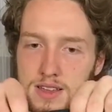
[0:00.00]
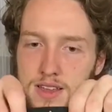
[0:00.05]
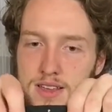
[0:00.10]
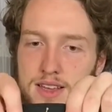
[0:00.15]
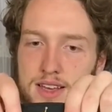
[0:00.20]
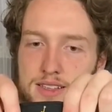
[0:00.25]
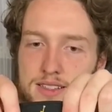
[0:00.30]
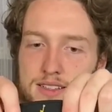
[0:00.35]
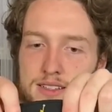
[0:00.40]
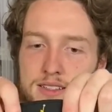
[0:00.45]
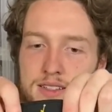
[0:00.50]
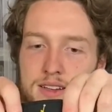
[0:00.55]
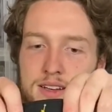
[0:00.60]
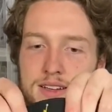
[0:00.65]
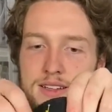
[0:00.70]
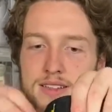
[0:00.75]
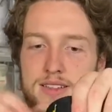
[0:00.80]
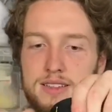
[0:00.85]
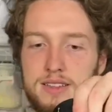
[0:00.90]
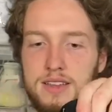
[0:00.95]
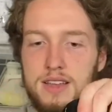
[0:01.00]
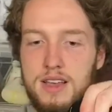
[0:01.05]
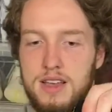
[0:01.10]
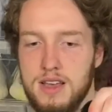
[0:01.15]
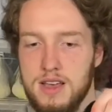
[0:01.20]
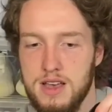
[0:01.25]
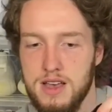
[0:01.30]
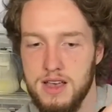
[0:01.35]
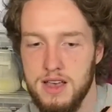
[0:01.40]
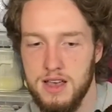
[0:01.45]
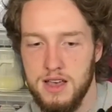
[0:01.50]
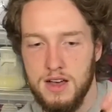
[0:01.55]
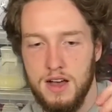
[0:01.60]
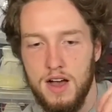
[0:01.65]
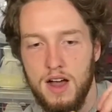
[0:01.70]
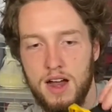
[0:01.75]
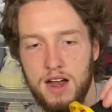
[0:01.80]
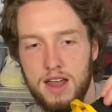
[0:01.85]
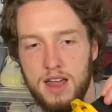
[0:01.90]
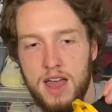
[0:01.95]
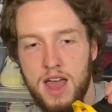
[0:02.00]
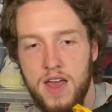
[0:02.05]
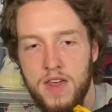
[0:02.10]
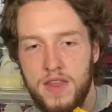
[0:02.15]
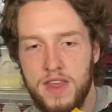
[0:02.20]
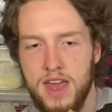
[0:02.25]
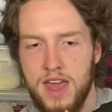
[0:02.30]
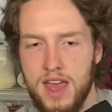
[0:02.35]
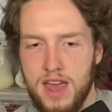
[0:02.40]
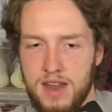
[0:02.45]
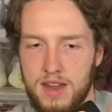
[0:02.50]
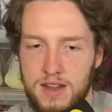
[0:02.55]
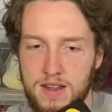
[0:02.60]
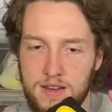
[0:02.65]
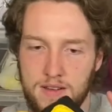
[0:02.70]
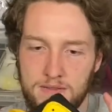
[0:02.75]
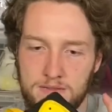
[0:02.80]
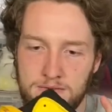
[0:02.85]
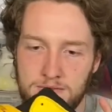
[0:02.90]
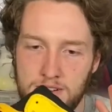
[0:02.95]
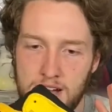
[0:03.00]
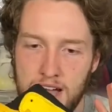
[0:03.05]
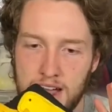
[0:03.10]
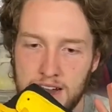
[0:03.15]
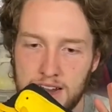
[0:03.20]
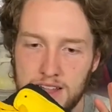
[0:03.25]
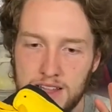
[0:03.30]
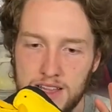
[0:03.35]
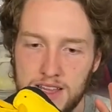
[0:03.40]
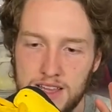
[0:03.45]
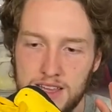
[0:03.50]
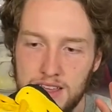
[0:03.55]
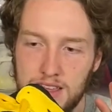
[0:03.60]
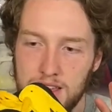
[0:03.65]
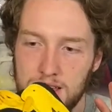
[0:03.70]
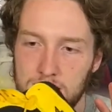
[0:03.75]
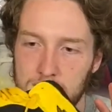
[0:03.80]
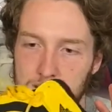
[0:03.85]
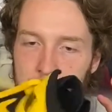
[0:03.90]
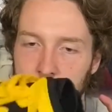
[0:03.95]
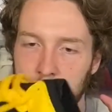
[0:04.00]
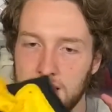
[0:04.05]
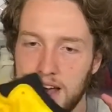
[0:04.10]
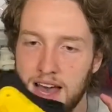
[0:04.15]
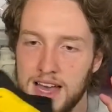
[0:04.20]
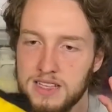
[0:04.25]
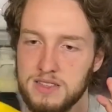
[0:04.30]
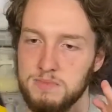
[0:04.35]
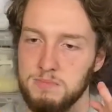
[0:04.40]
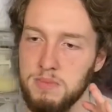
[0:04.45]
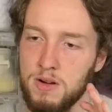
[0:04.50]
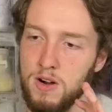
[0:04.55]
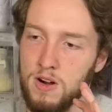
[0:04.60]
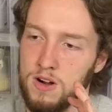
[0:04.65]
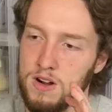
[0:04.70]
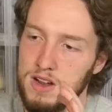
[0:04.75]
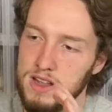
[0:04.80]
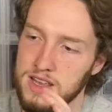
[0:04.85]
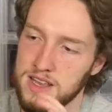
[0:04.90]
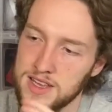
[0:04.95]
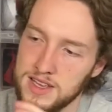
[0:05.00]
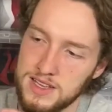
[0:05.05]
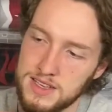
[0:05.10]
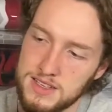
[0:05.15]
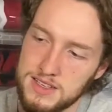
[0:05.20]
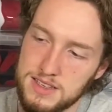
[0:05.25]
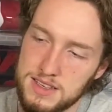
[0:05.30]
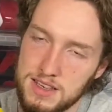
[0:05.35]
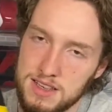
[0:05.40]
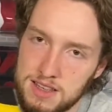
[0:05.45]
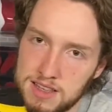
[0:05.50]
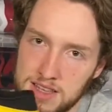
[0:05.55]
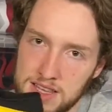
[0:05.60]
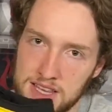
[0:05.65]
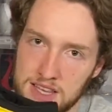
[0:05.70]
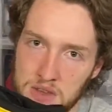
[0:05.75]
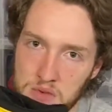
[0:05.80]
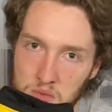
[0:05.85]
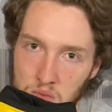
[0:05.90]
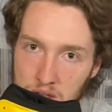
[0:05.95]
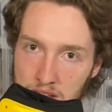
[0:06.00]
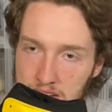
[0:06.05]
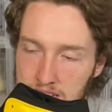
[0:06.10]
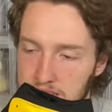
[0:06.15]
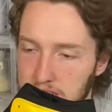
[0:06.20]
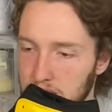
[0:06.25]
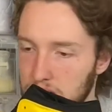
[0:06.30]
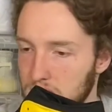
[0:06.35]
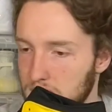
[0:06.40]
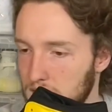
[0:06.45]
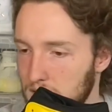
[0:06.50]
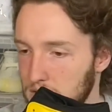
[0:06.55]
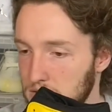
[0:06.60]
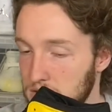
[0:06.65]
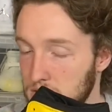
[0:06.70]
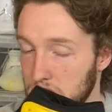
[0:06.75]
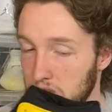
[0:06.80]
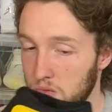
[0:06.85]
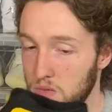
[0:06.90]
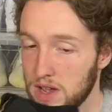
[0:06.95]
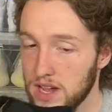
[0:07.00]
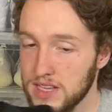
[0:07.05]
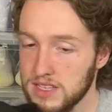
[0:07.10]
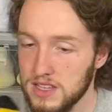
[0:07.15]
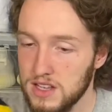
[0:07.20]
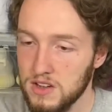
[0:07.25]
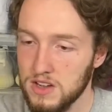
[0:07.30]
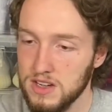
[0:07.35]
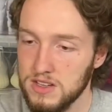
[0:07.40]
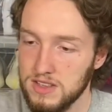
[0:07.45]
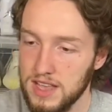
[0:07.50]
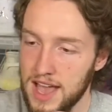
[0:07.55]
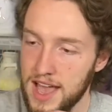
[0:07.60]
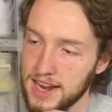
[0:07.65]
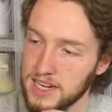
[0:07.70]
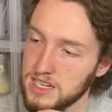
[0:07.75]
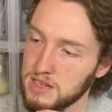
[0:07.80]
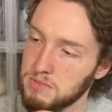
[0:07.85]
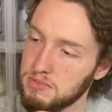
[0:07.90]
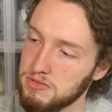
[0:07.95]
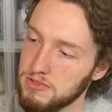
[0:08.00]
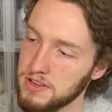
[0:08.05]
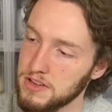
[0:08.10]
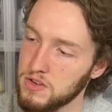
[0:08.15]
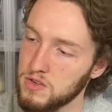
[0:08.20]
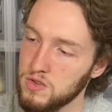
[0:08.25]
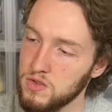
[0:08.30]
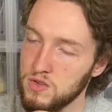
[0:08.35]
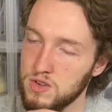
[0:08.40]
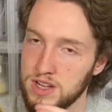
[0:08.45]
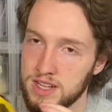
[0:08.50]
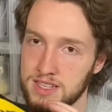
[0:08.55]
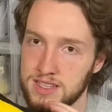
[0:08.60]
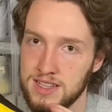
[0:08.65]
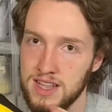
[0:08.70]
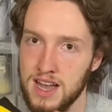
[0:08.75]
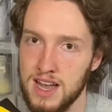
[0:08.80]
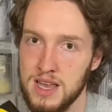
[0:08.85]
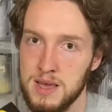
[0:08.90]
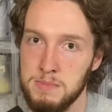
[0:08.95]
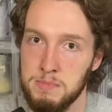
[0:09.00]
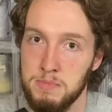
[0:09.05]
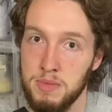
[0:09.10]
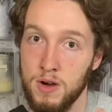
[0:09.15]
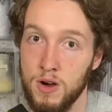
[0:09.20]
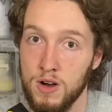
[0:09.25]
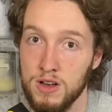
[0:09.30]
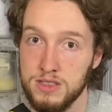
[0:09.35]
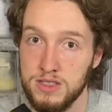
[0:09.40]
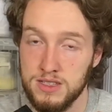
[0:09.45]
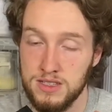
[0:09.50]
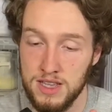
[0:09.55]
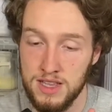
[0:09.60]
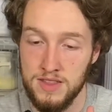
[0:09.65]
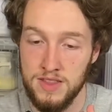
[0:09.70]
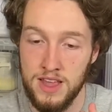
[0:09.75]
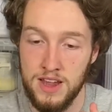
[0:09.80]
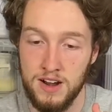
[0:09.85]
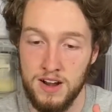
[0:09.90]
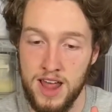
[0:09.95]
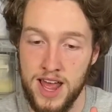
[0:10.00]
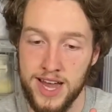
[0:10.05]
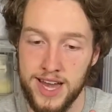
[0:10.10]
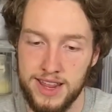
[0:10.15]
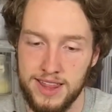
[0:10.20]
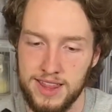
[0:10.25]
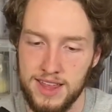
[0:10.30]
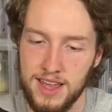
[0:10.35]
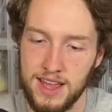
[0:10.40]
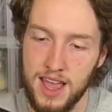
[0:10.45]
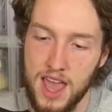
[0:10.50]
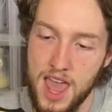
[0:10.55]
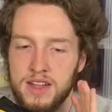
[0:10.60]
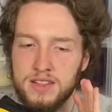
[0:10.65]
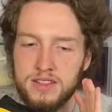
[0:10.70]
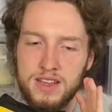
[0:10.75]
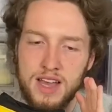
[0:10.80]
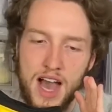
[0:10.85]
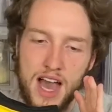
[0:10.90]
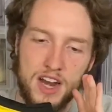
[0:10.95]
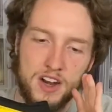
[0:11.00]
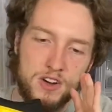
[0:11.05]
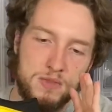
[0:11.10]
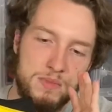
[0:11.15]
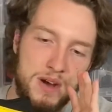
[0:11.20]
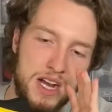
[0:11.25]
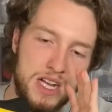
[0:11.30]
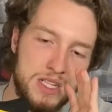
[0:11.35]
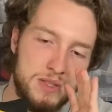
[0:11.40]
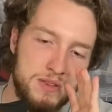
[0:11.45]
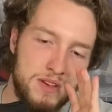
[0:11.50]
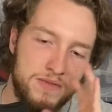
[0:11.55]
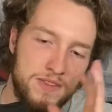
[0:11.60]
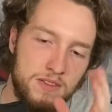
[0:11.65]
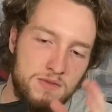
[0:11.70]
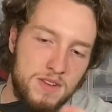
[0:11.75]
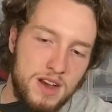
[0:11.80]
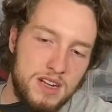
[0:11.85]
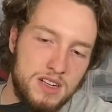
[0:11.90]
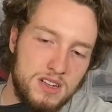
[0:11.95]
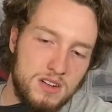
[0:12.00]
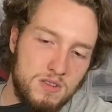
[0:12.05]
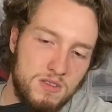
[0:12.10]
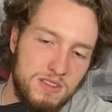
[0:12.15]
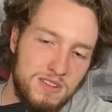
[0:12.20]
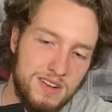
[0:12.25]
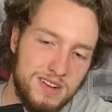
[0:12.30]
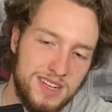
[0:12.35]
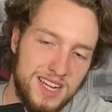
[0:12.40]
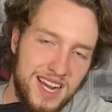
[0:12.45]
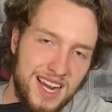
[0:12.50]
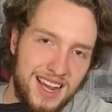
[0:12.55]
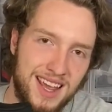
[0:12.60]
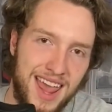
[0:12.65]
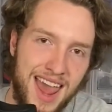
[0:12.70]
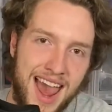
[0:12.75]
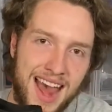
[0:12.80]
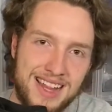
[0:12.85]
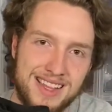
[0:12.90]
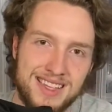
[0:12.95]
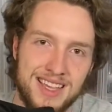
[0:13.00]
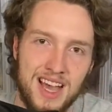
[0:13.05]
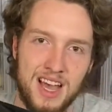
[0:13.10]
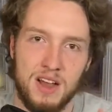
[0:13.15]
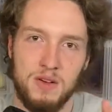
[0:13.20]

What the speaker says: Yes, it does. All right, and then finally, the last part is the Wings logo. So the Wings logo is actually pretty cool. It's not embossed in there or anything. It kind of reminds me of the Retro 13 Cat's Eye,